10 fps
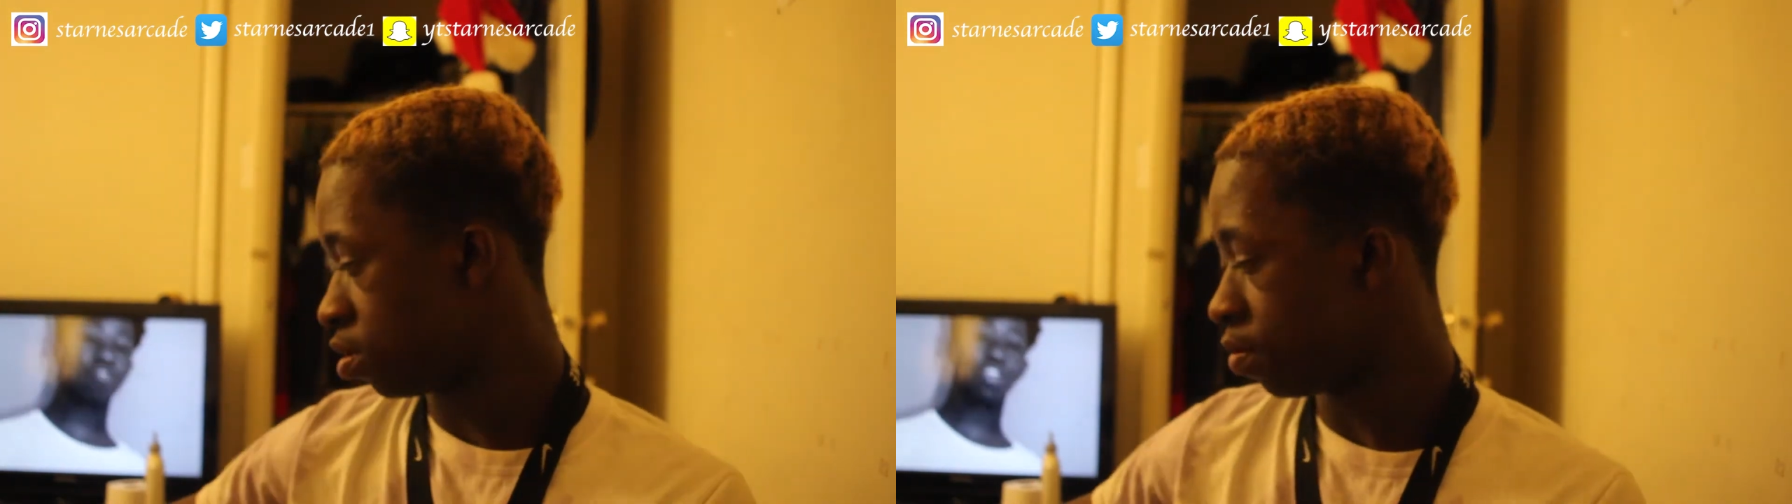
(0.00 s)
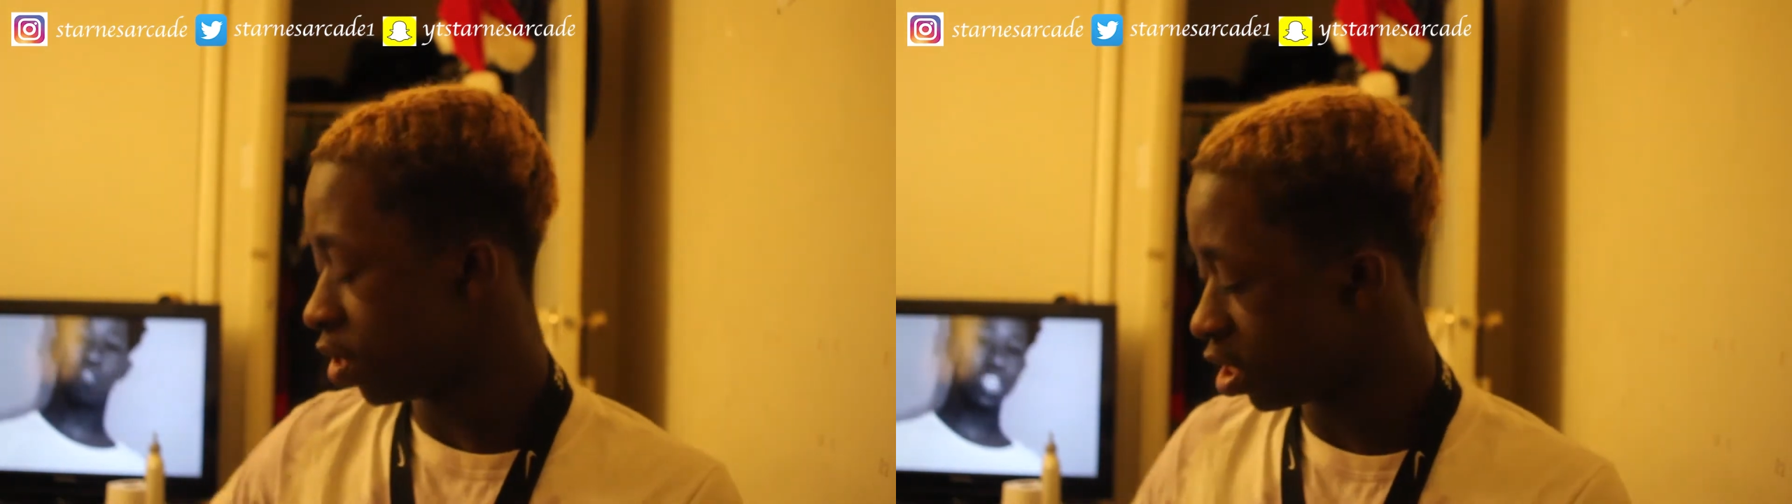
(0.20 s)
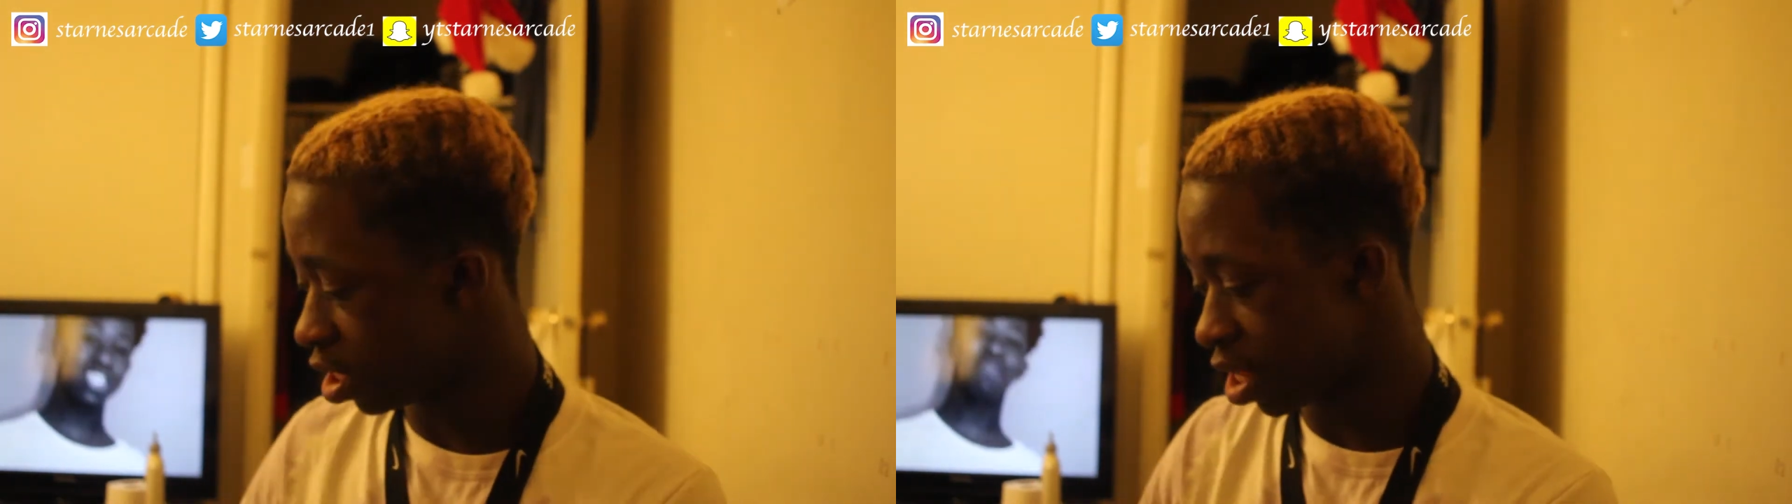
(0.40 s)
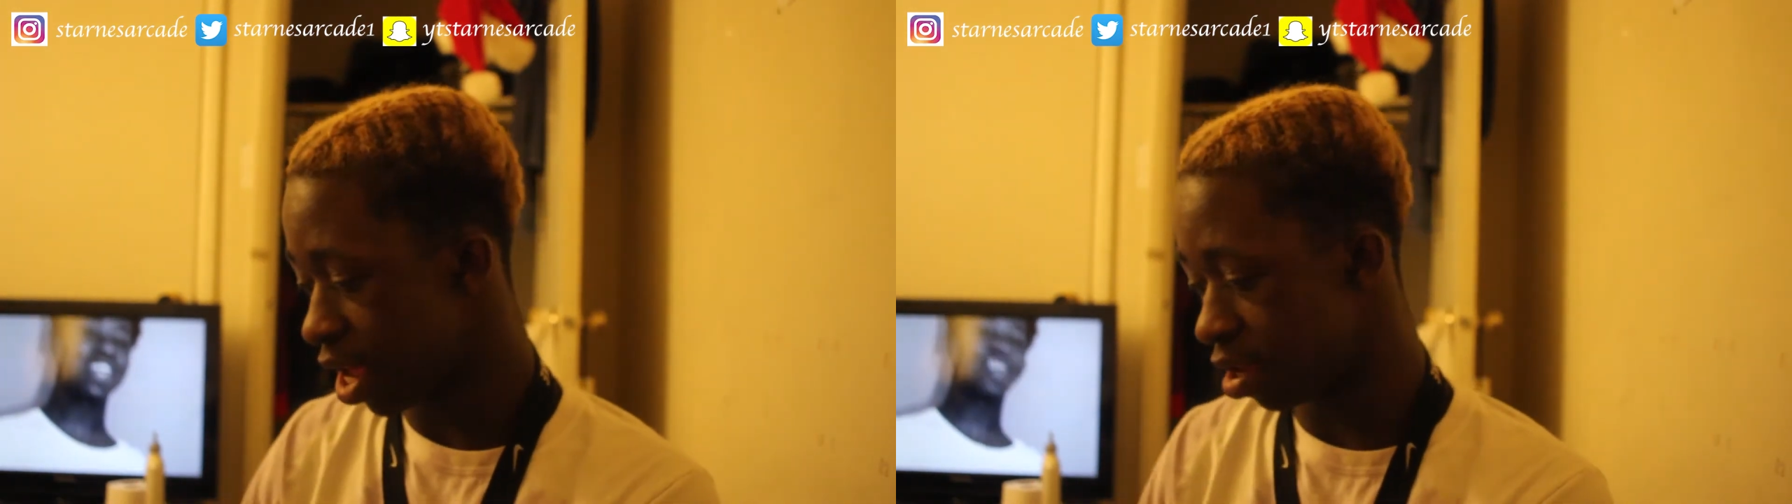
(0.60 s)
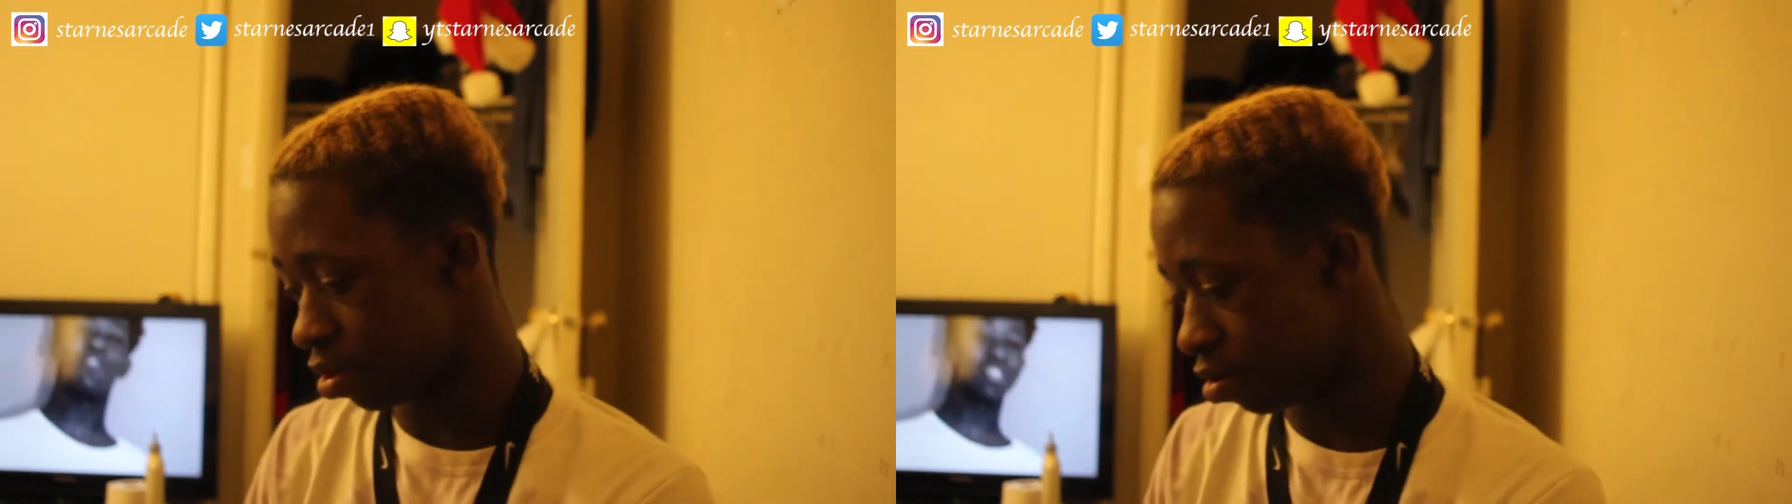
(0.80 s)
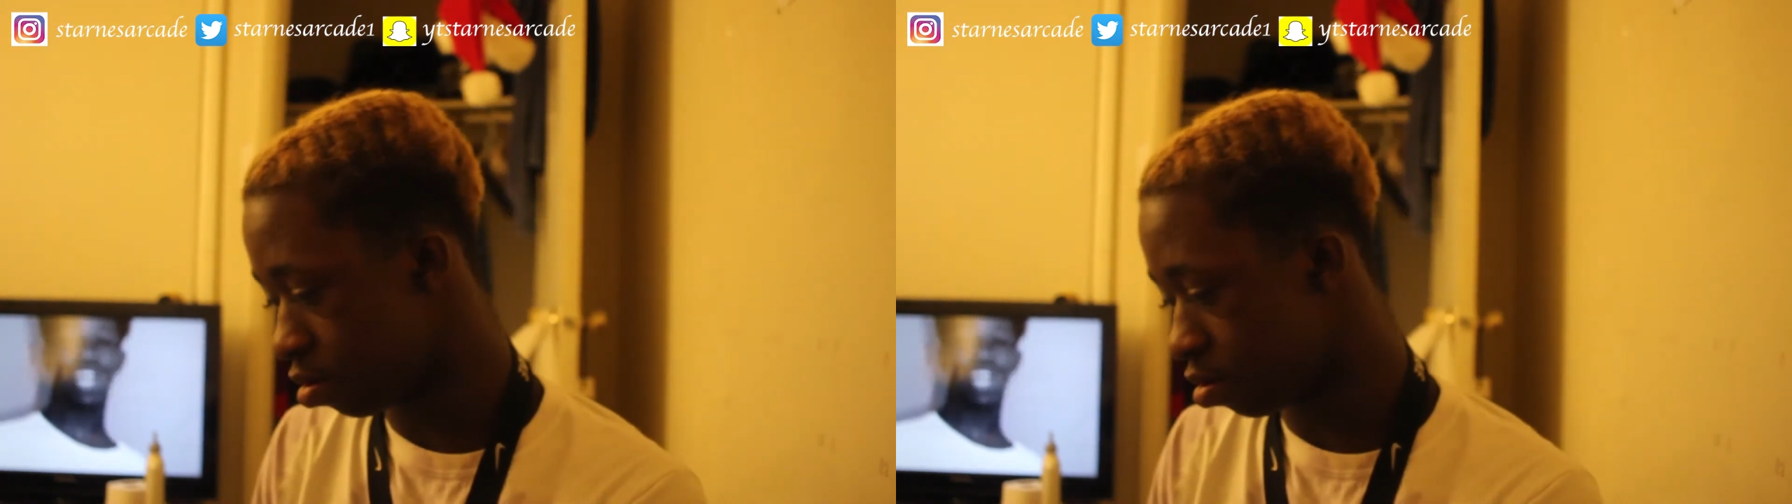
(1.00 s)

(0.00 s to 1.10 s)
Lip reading: let me get that.